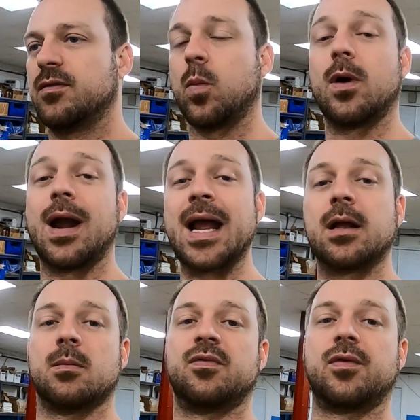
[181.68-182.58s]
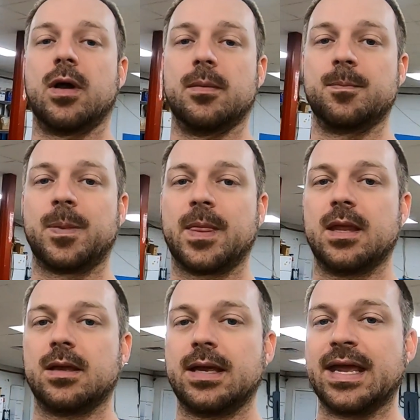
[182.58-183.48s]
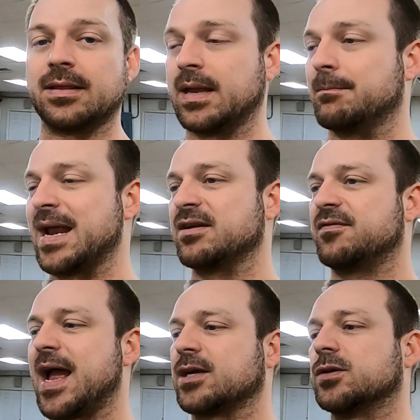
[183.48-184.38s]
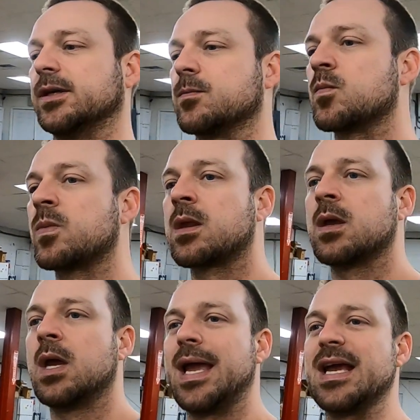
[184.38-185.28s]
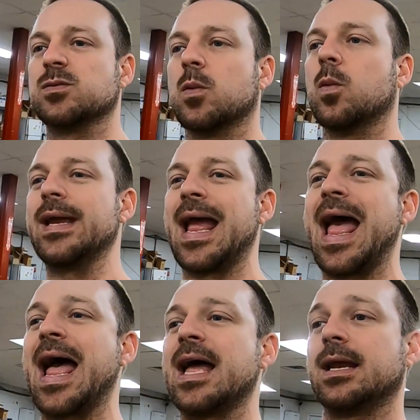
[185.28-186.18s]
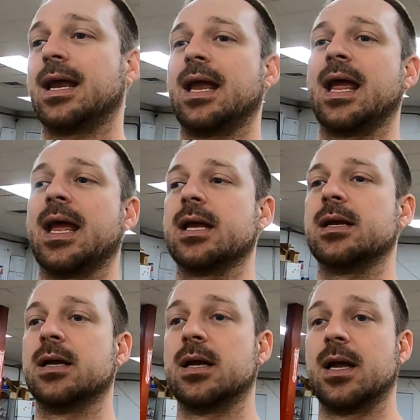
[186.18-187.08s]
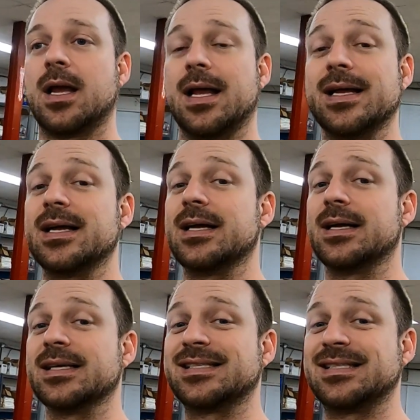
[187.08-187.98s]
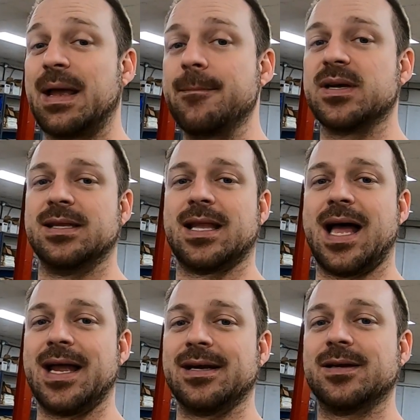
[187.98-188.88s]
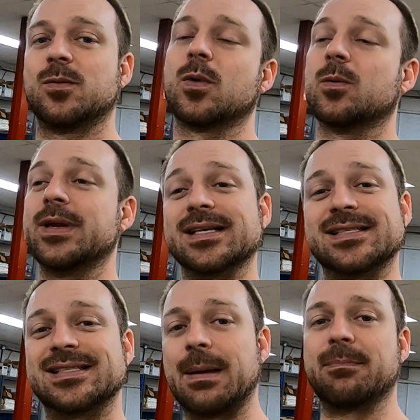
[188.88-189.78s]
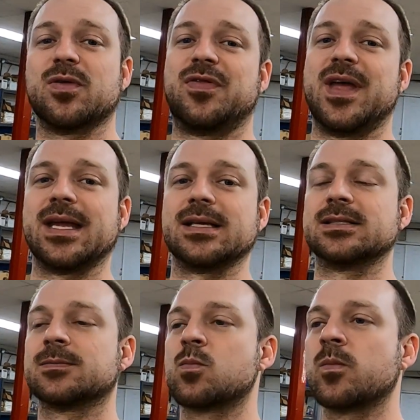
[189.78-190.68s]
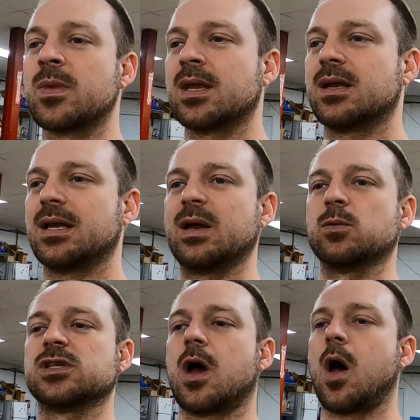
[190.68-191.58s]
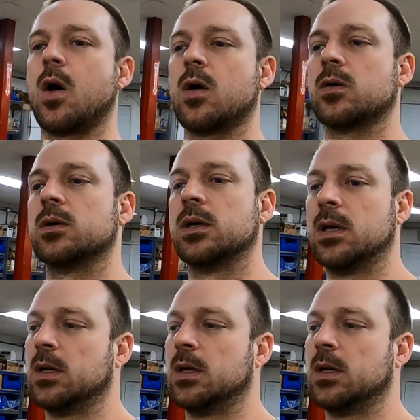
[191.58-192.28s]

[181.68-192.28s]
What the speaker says: from where I come from in manufacturing is when we had an assembly line where we assembled things, it was all